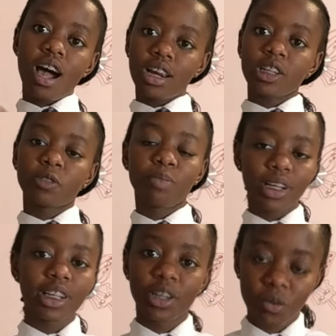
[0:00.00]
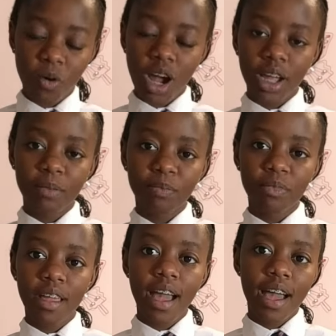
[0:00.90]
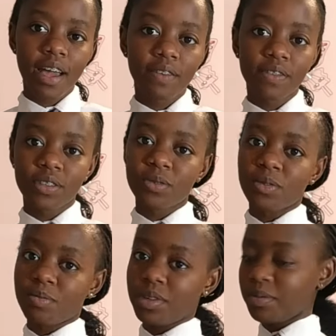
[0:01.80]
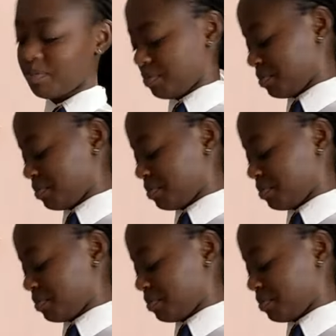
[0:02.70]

I'll explain later why I have this with me.